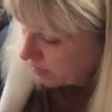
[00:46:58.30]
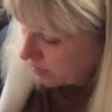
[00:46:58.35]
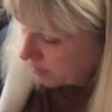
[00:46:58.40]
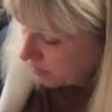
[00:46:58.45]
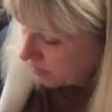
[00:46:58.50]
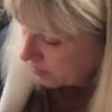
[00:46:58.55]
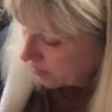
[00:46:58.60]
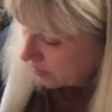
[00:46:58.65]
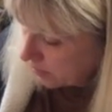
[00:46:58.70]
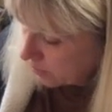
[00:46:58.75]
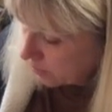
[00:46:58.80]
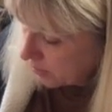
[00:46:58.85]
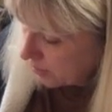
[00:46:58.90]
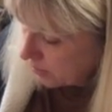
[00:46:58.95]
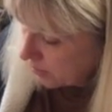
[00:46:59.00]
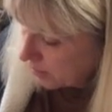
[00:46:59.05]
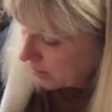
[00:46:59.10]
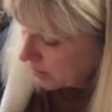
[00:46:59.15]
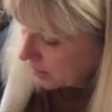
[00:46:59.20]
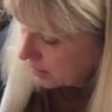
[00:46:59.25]
This one I
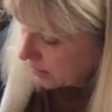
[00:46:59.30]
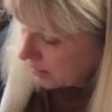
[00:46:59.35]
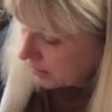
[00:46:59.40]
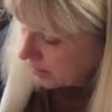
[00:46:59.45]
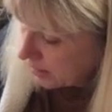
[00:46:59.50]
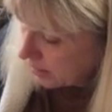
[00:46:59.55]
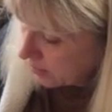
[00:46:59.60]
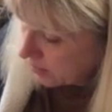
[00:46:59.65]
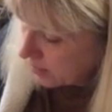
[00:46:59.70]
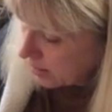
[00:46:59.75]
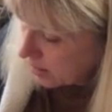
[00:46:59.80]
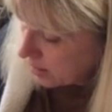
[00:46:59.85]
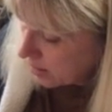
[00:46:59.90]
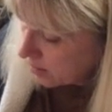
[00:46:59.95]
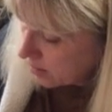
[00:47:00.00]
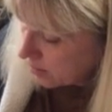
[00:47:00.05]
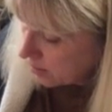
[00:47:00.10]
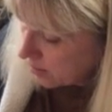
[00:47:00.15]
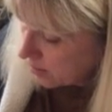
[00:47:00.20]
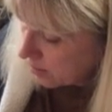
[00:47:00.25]
want to clean down
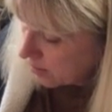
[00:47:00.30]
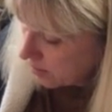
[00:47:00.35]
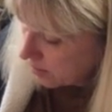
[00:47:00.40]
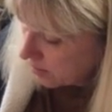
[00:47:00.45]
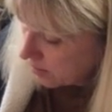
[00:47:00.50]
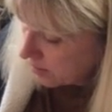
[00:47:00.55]
here